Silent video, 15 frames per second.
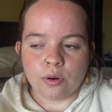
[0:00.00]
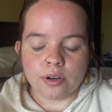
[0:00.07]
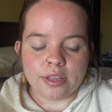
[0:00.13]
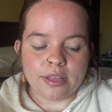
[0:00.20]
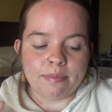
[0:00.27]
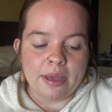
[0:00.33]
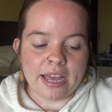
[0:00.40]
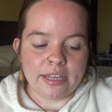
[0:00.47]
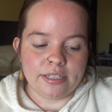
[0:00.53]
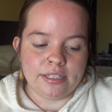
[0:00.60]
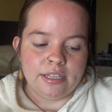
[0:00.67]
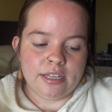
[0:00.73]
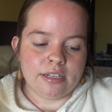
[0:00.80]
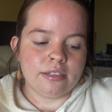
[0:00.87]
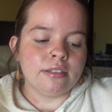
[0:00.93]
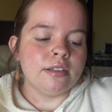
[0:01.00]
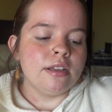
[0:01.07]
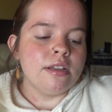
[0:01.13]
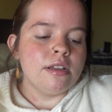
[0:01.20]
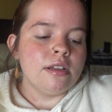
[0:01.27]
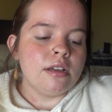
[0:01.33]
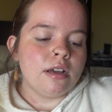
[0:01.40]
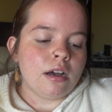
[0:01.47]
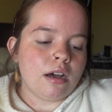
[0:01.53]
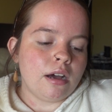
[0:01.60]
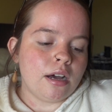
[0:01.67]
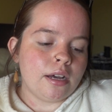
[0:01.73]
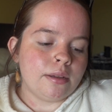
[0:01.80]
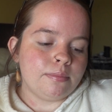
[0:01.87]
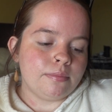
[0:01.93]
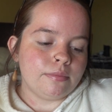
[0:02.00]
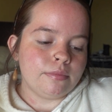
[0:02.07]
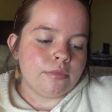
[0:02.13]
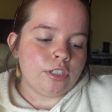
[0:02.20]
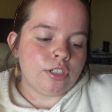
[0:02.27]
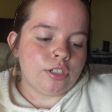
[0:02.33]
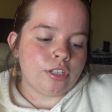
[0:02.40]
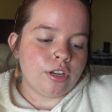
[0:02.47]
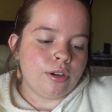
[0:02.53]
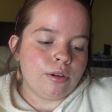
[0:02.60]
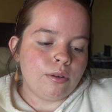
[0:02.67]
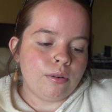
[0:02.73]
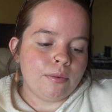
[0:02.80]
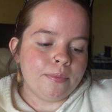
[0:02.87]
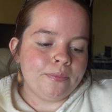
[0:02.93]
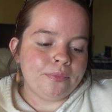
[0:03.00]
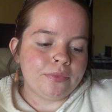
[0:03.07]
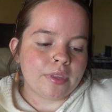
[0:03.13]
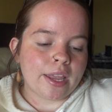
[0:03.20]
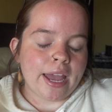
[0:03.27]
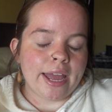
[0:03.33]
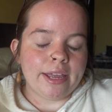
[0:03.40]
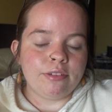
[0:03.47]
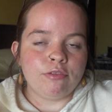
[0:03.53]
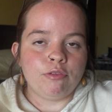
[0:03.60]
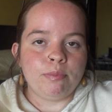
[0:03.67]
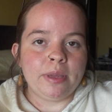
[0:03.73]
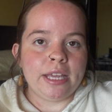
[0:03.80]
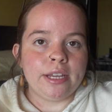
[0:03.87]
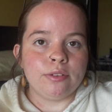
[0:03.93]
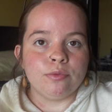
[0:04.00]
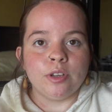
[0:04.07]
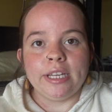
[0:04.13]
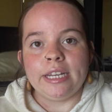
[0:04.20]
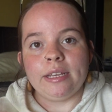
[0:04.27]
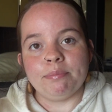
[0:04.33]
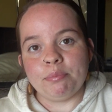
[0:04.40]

the magazine. So I've been reading